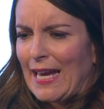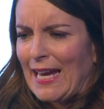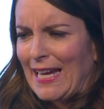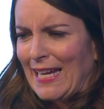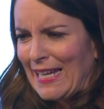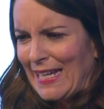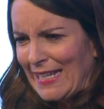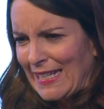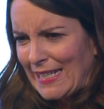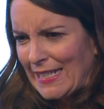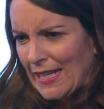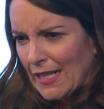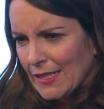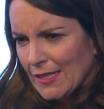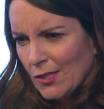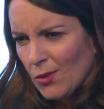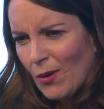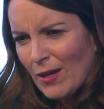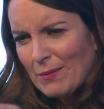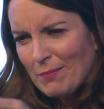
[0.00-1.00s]
Yeah.
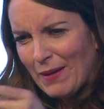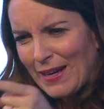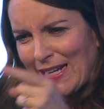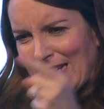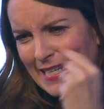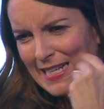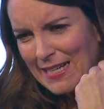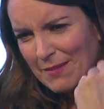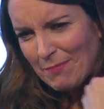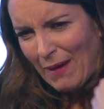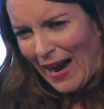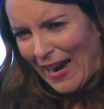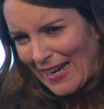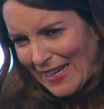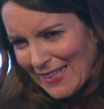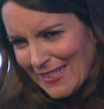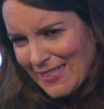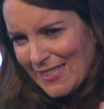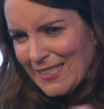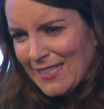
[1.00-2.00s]
So my
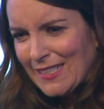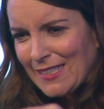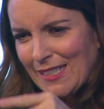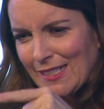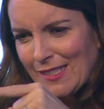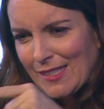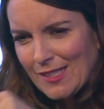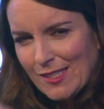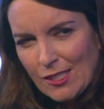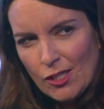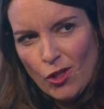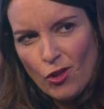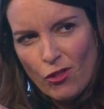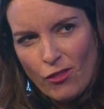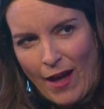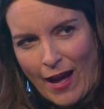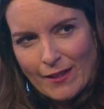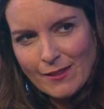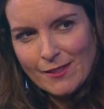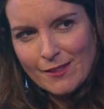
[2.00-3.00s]
instinct is that
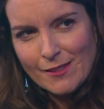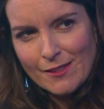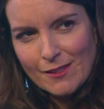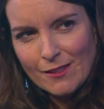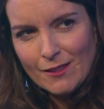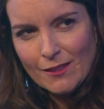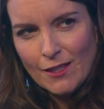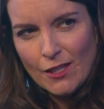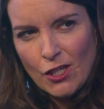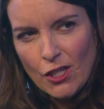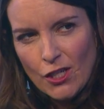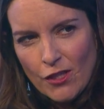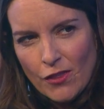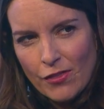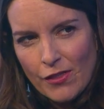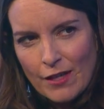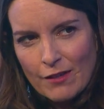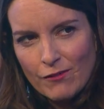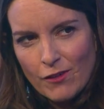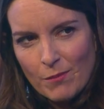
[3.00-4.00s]
that's still a good
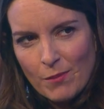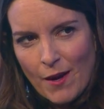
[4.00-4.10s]
thing for